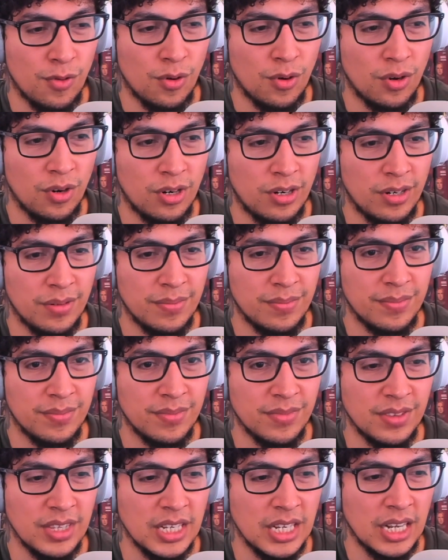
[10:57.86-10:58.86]
for
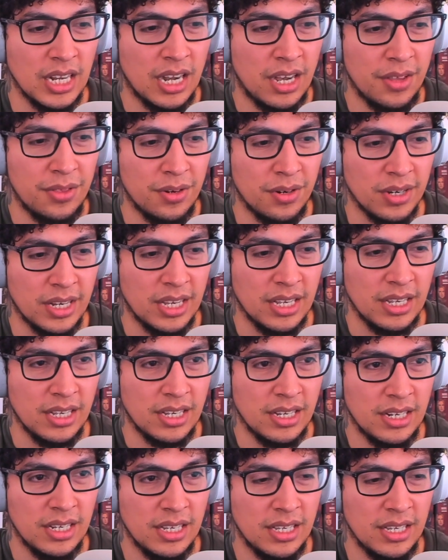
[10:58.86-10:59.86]
the other
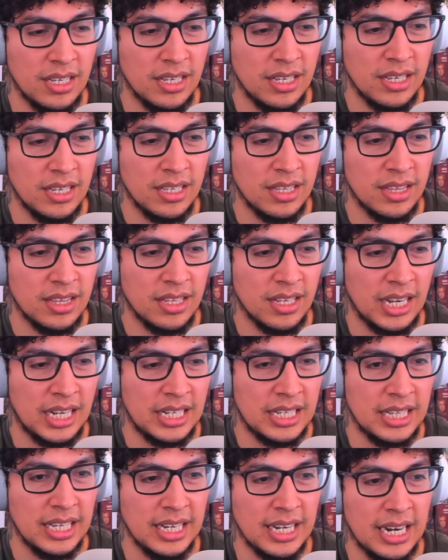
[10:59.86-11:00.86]
kid
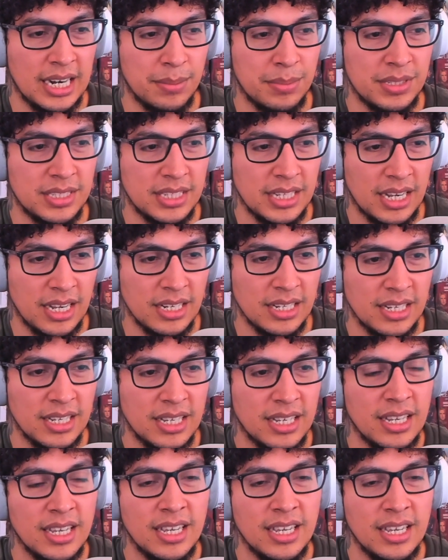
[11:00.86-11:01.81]
and then they got upset